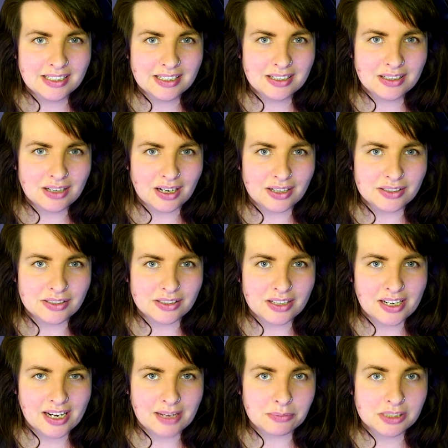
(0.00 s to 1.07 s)
under the
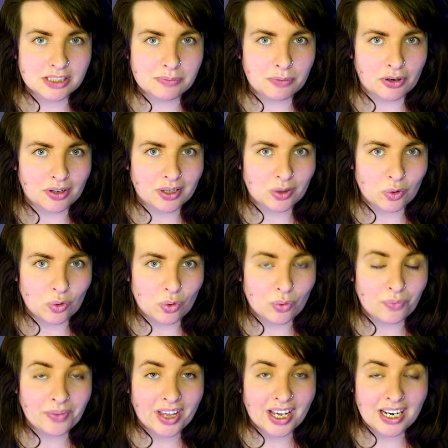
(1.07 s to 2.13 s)
name Spirit and Lore.
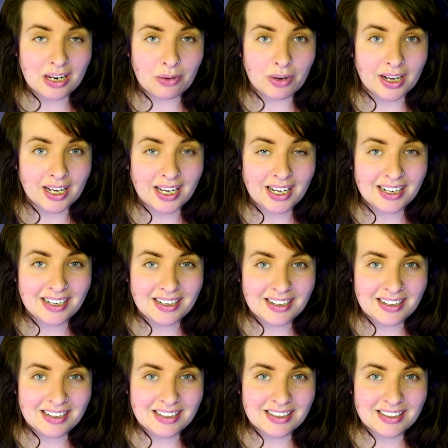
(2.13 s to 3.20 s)
Anyway,
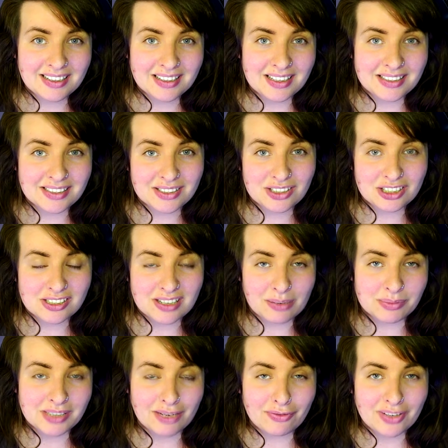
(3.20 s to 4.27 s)
this is just an
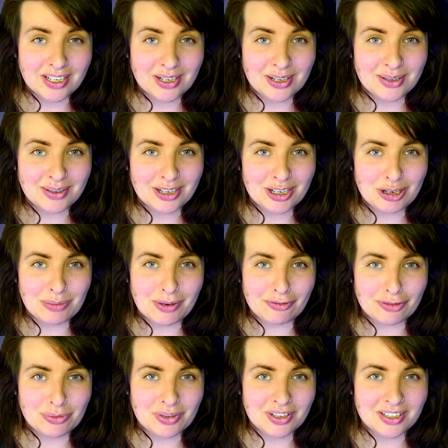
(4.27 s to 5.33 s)
update video. I hope
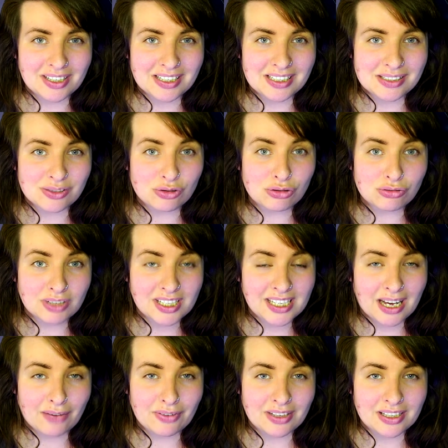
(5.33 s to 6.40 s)
everyone is already
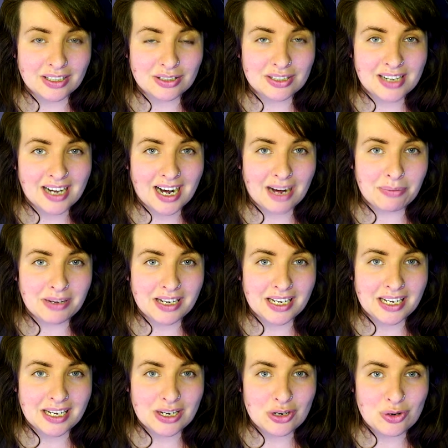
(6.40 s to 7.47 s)
having a good,
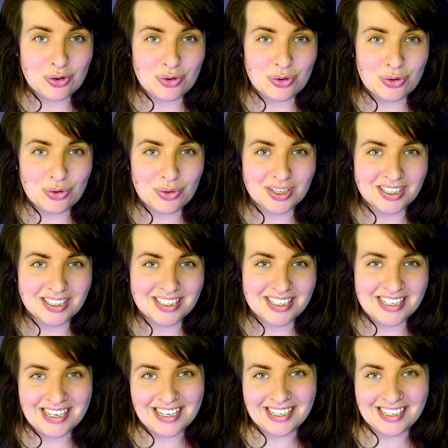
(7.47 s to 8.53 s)
happy new
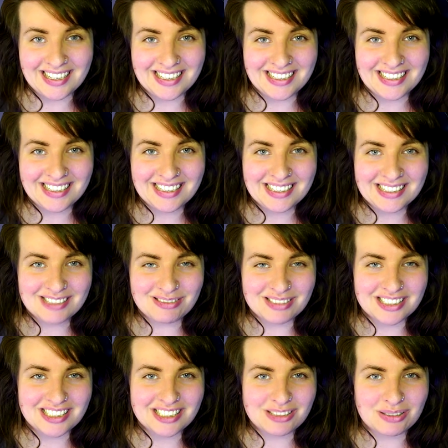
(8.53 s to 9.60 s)
year
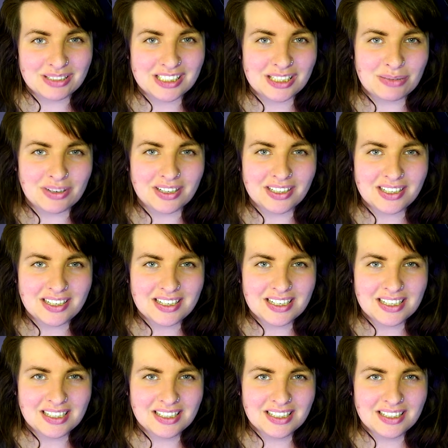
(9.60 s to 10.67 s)
2021.
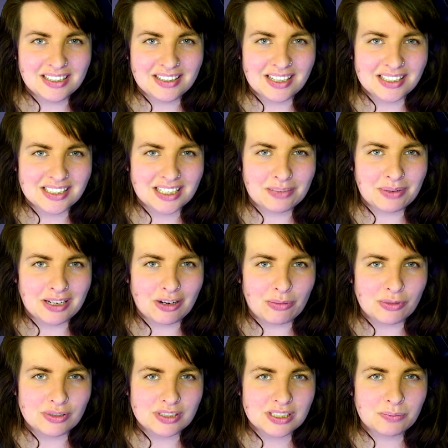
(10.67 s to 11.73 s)
There's going to be a lot
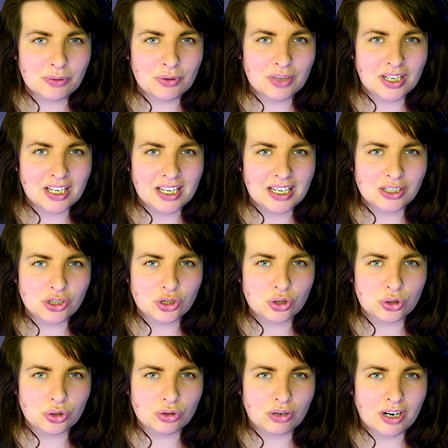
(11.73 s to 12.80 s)
more spooky true
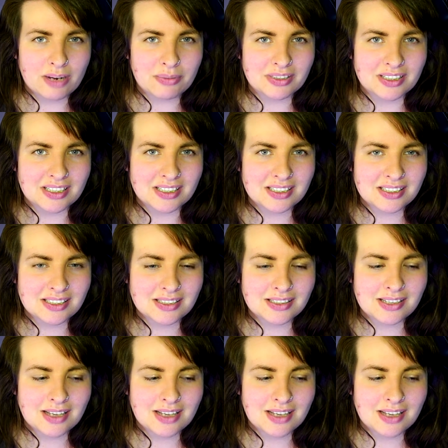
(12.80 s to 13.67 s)
crime on this